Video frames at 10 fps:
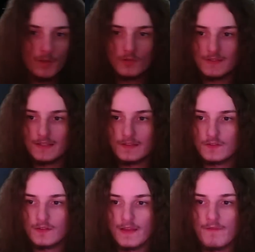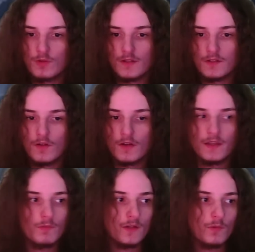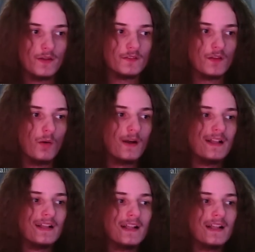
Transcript: about it, let's have a look at her gear real quick. So